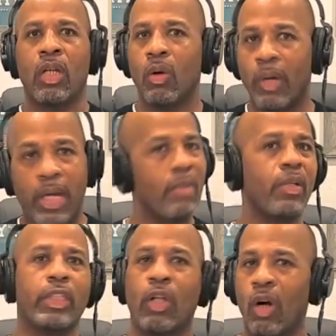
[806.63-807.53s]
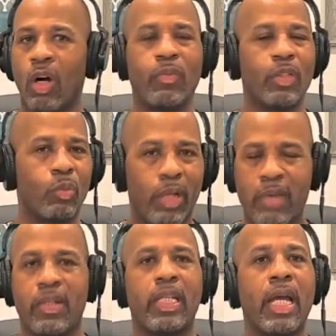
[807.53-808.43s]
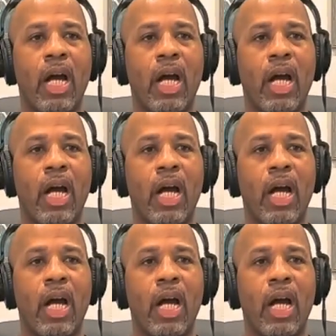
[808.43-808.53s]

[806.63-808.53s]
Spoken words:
or wherever, your office, wherever they